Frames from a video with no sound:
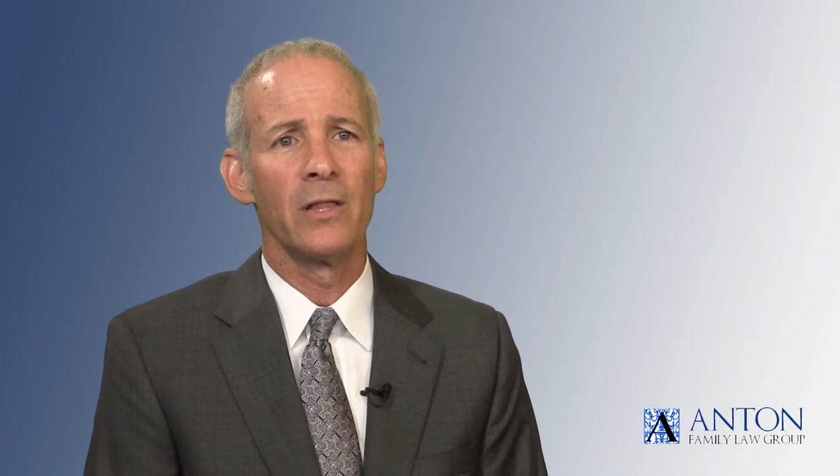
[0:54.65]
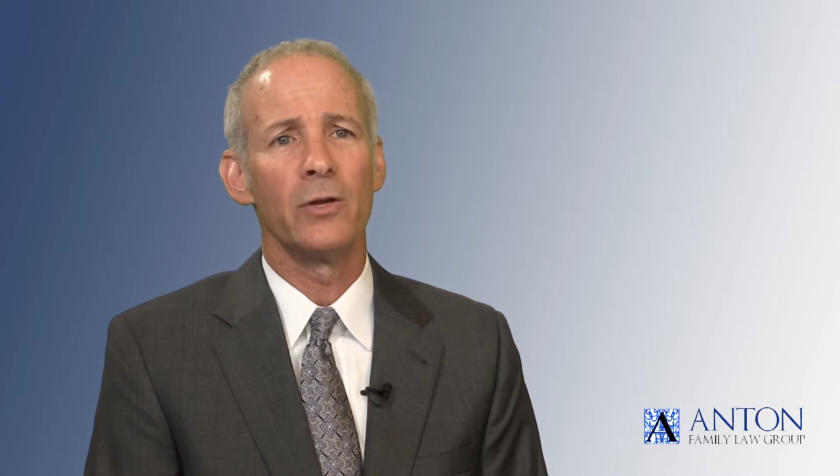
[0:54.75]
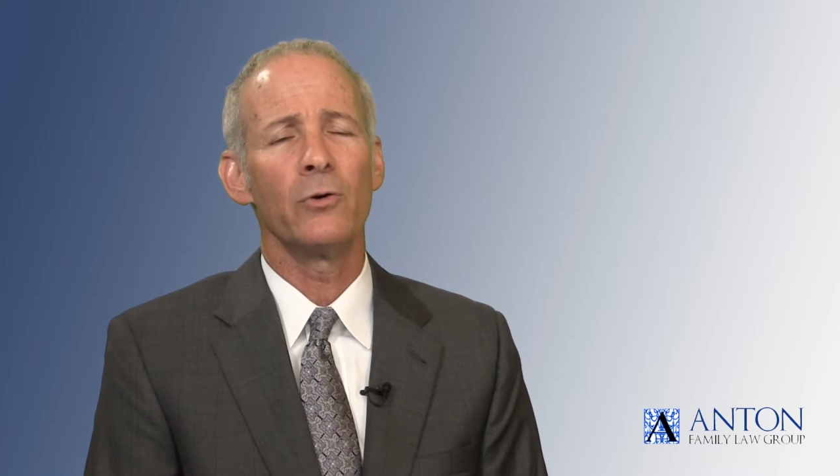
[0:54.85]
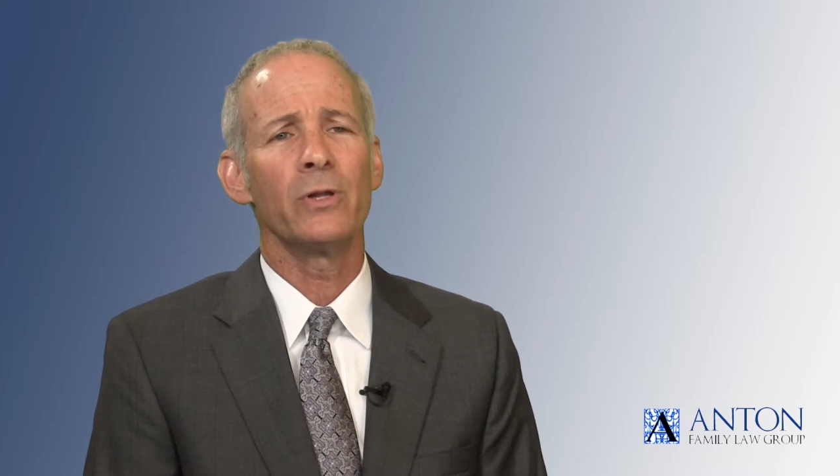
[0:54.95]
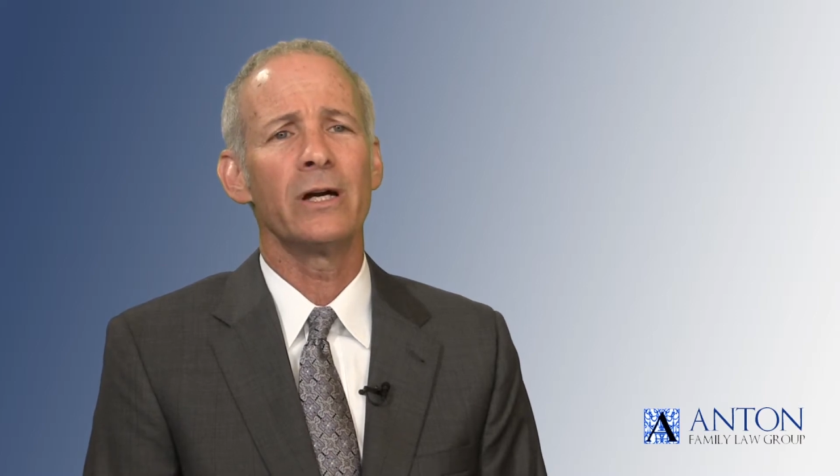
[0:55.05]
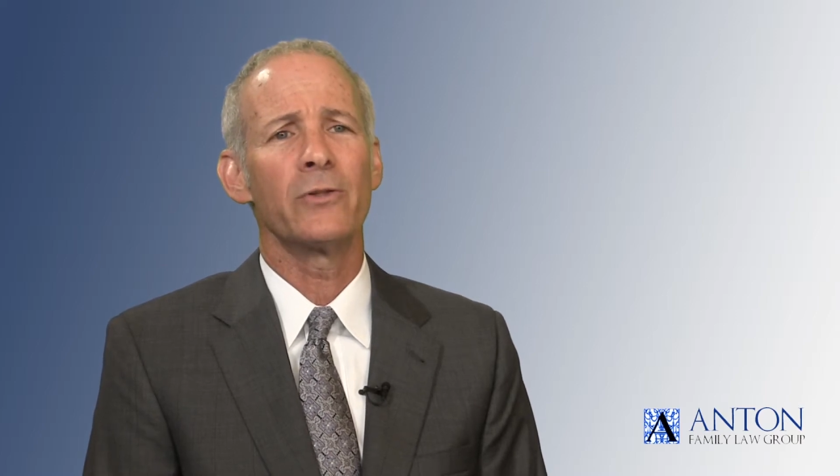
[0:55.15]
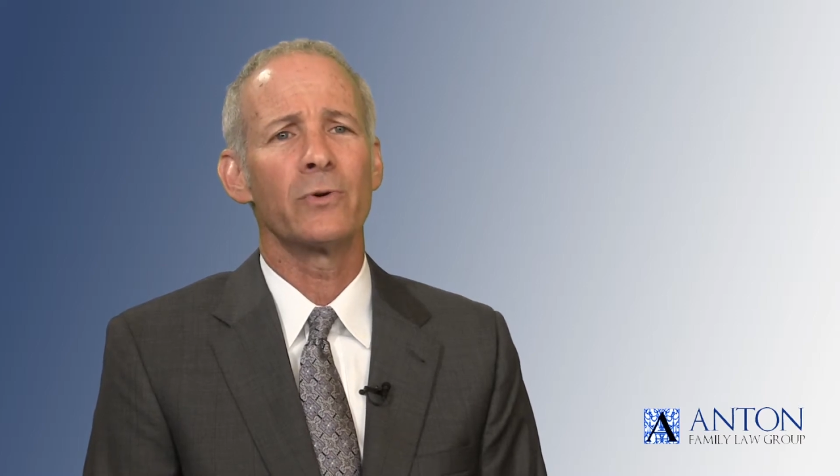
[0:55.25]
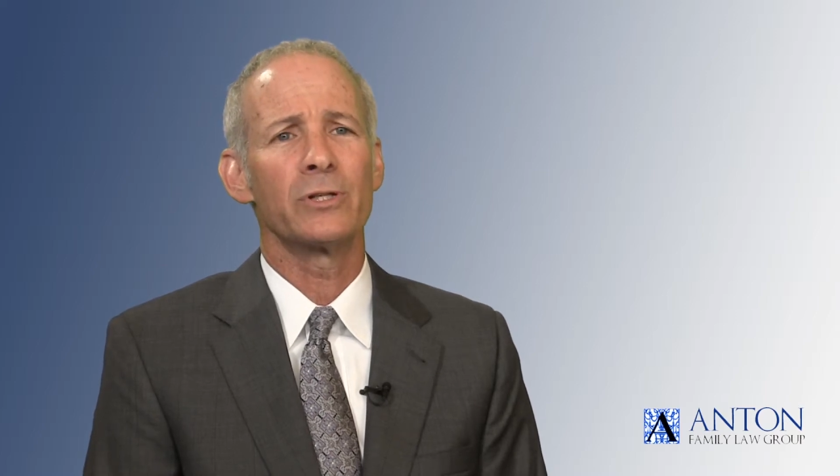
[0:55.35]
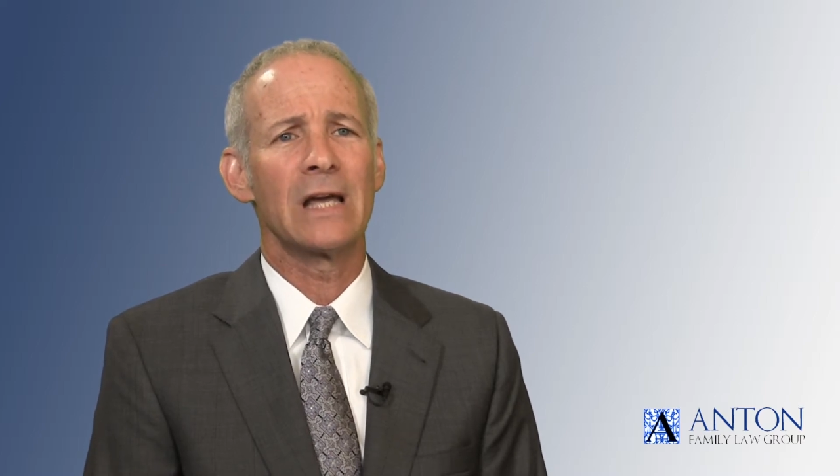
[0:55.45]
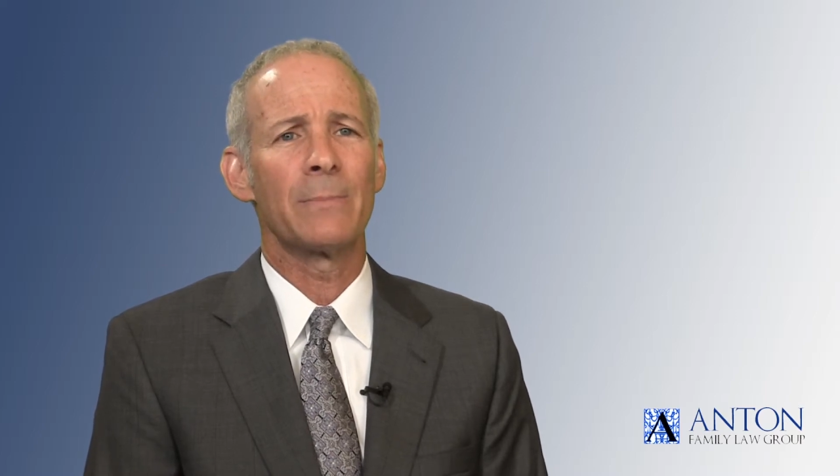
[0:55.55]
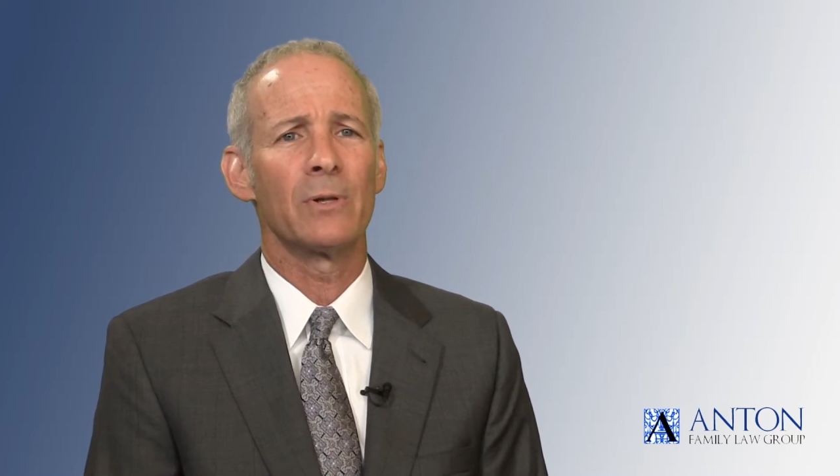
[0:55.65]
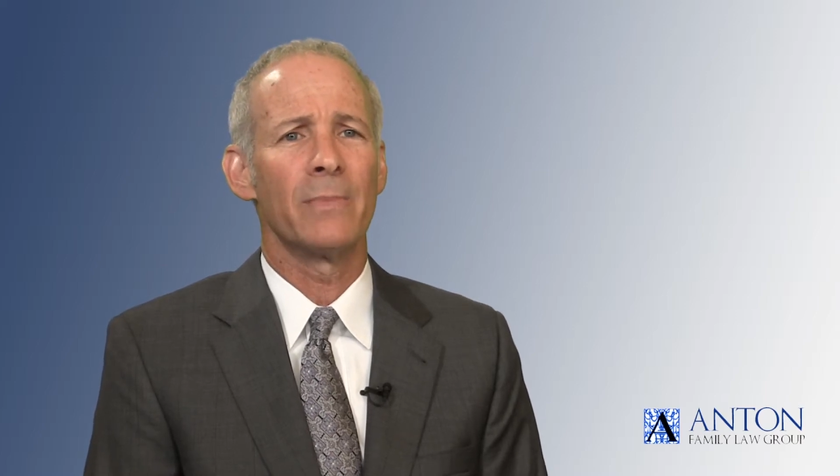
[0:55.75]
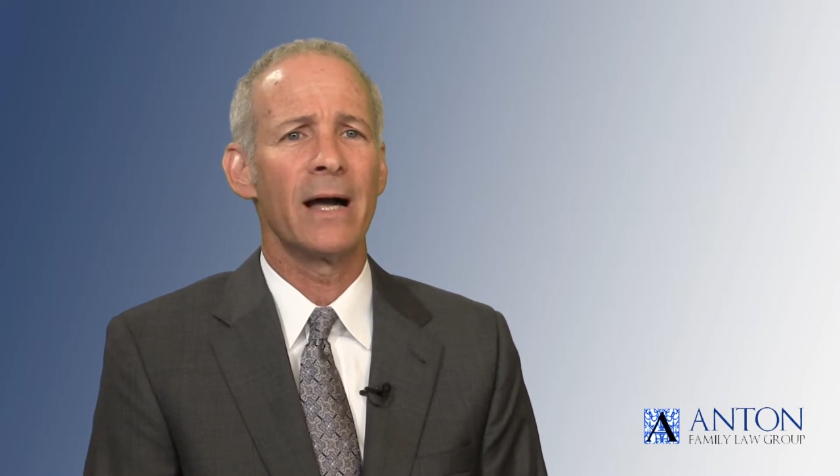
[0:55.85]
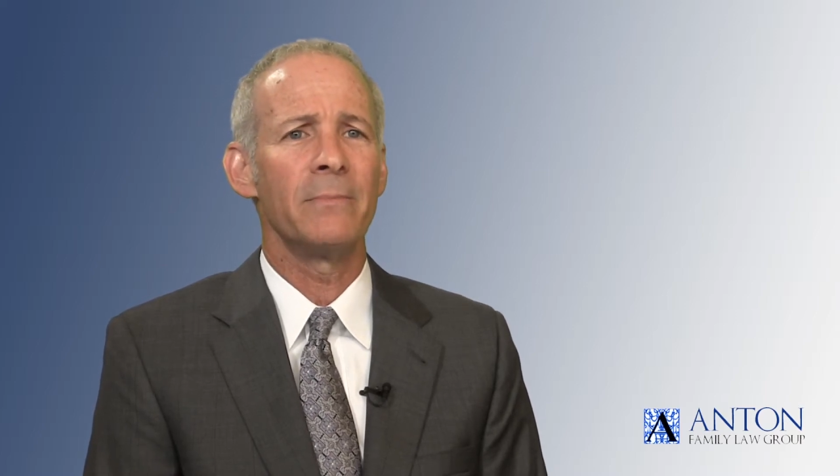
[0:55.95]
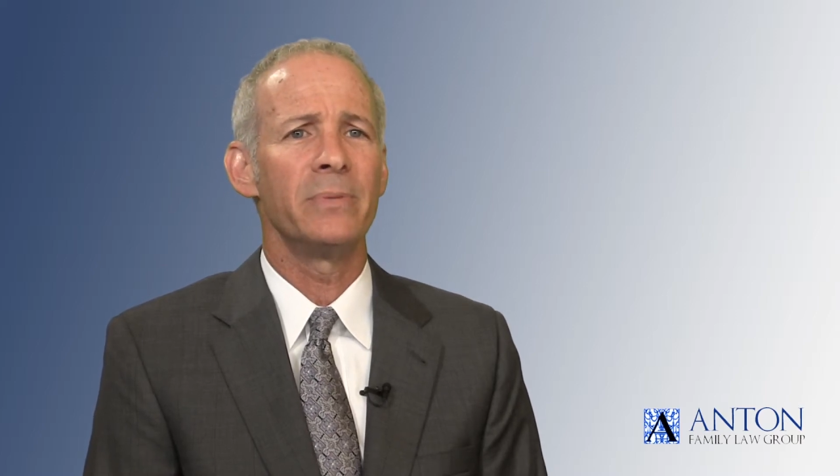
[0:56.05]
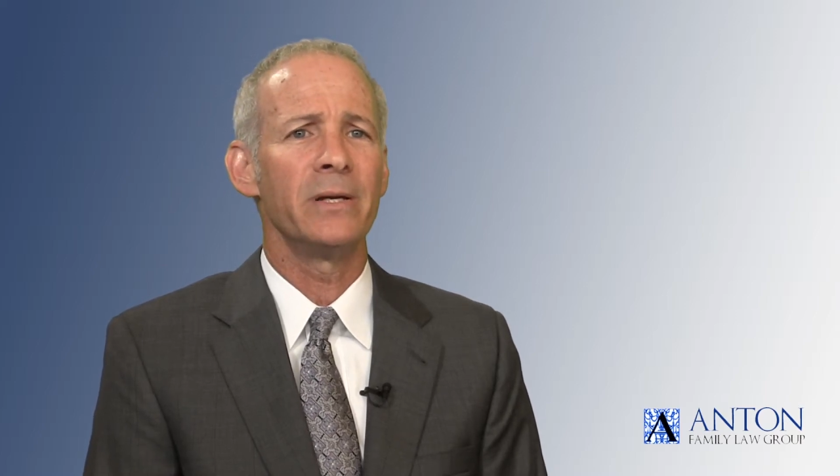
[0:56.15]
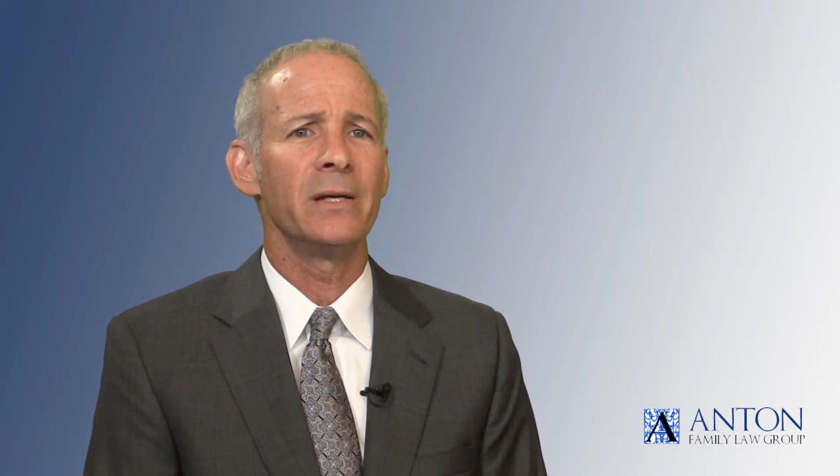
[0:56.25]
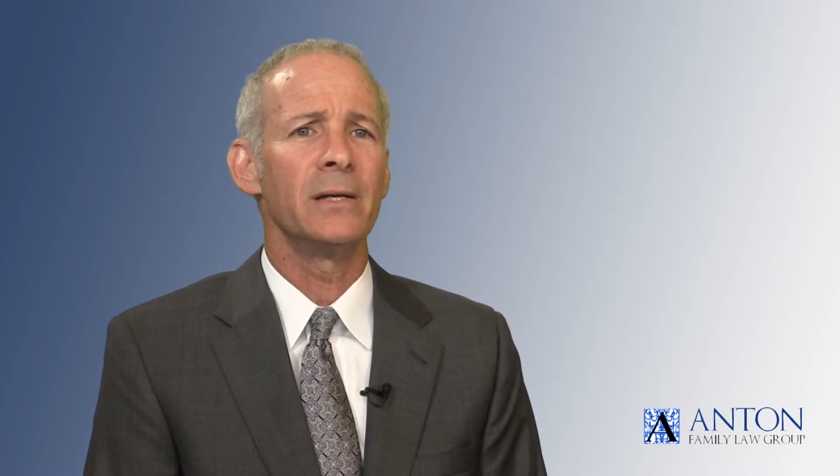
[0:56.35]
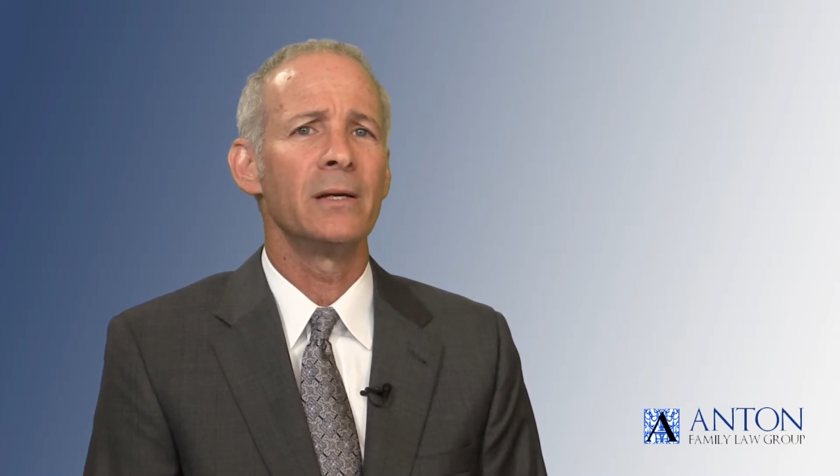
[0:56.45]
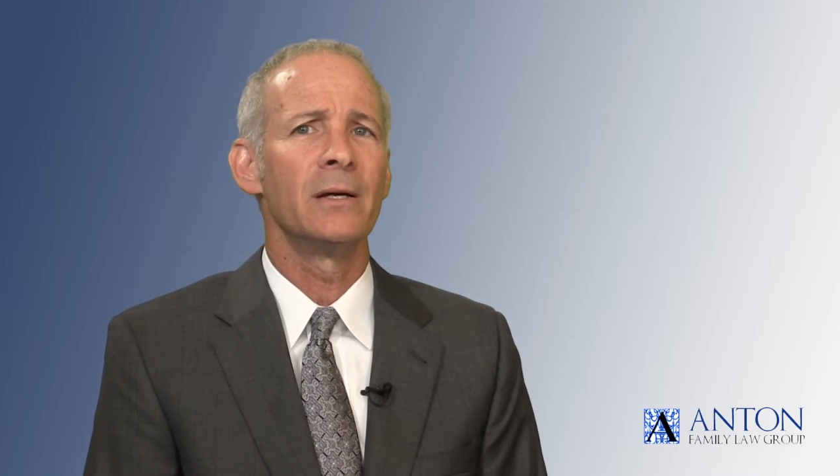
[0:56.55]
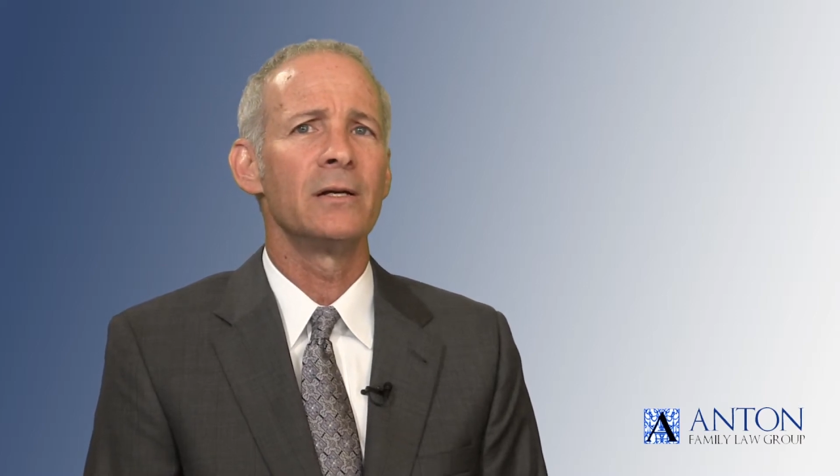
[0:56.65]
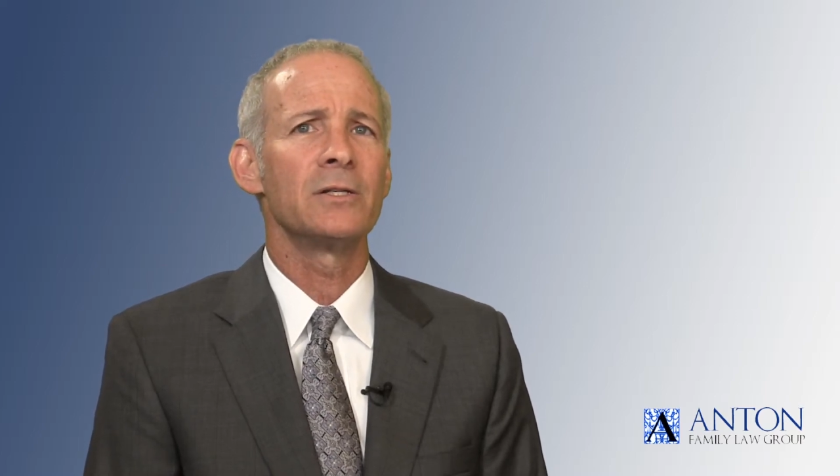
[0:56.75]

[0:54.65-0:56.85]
The only other example might be,